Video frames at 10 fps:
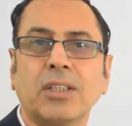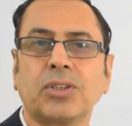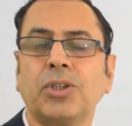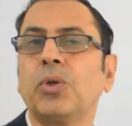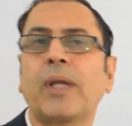So
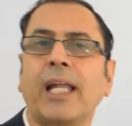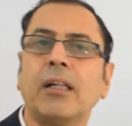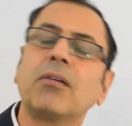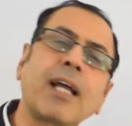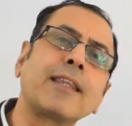you can
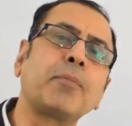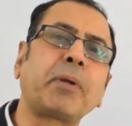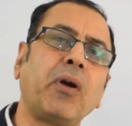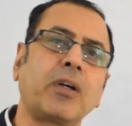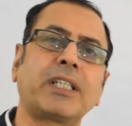look at the
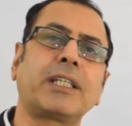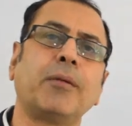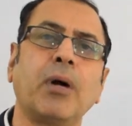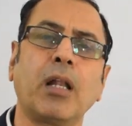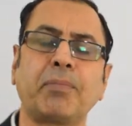periodic
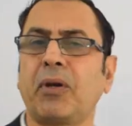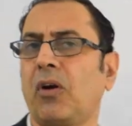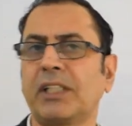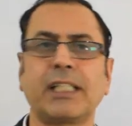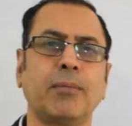table,
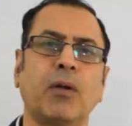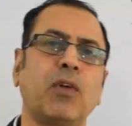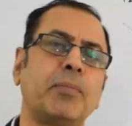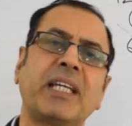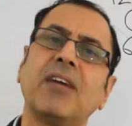periodic table will
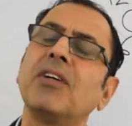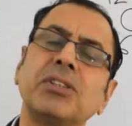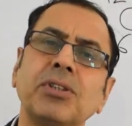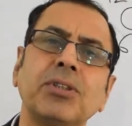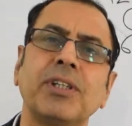be given to
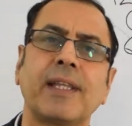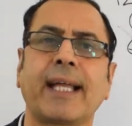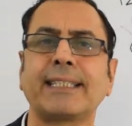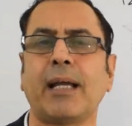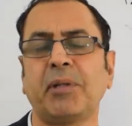you in the
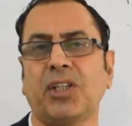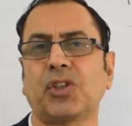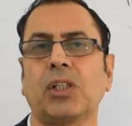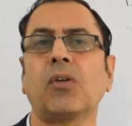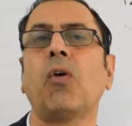
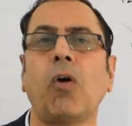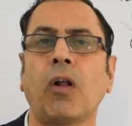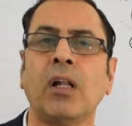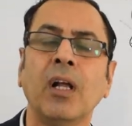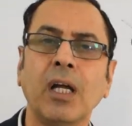examination
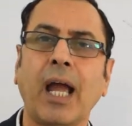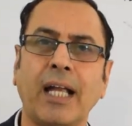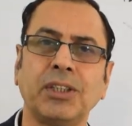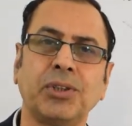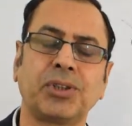hall
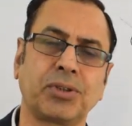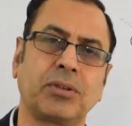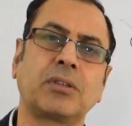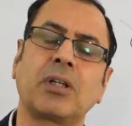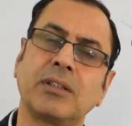and you
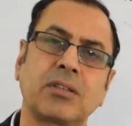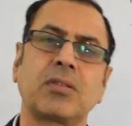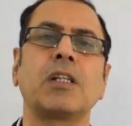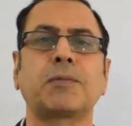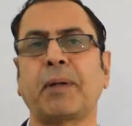should
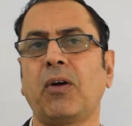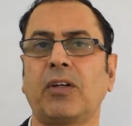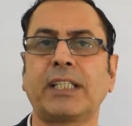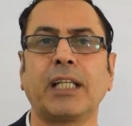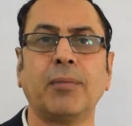consult
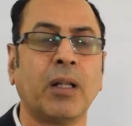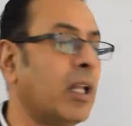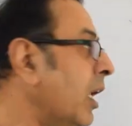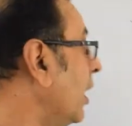periodic table,